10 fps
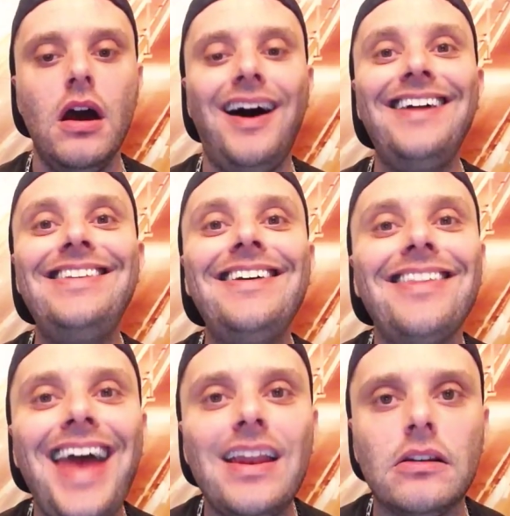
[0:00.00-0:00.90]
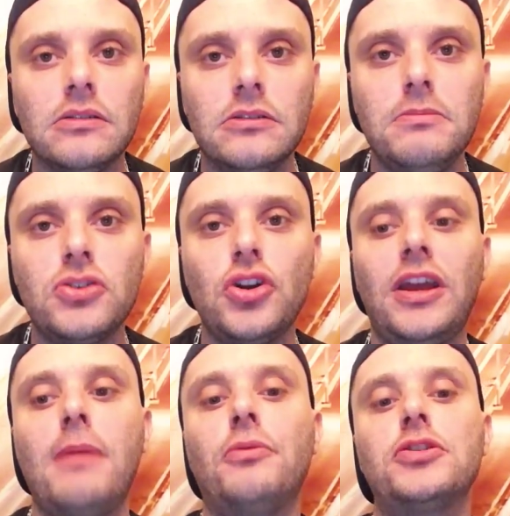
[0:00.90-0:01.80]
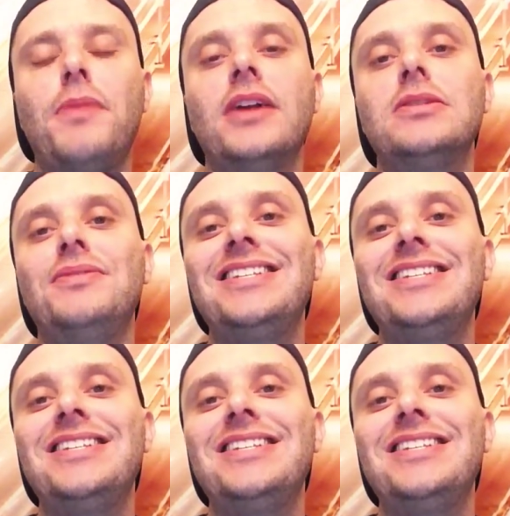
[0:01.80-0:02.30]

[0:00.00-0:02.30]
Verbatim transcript: Until then, be sure to gamble responsibly.